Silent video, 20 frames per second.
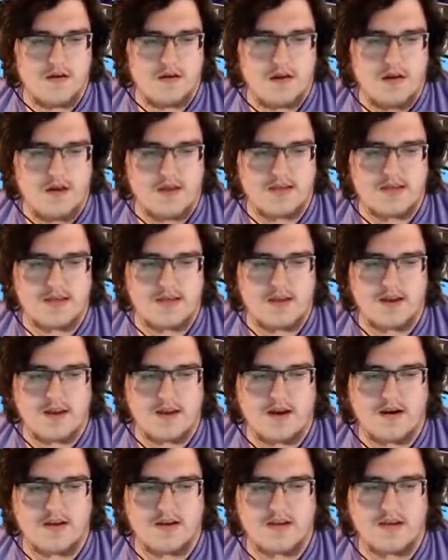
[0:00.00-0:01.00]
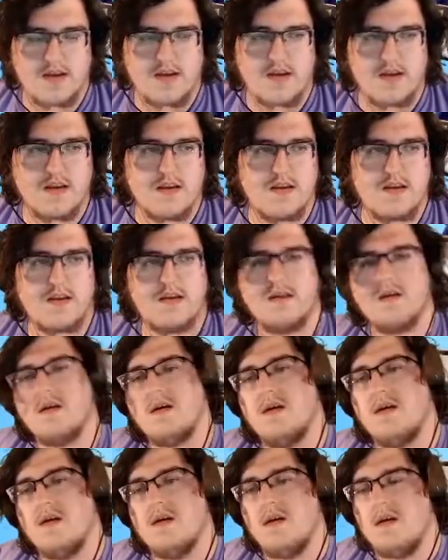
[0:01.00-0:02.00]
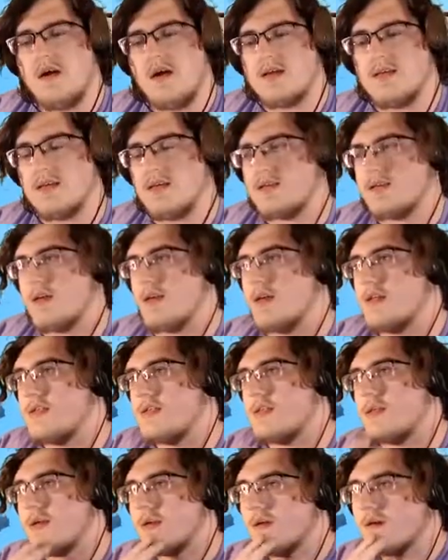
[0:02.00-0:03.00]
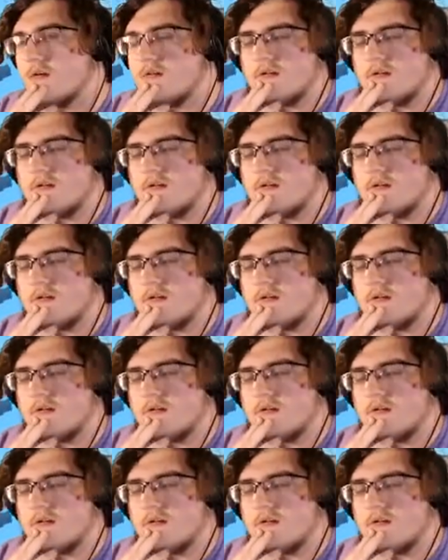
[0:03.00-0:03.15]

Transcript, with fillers: Isn't a guaranteed. Has a chance to kill.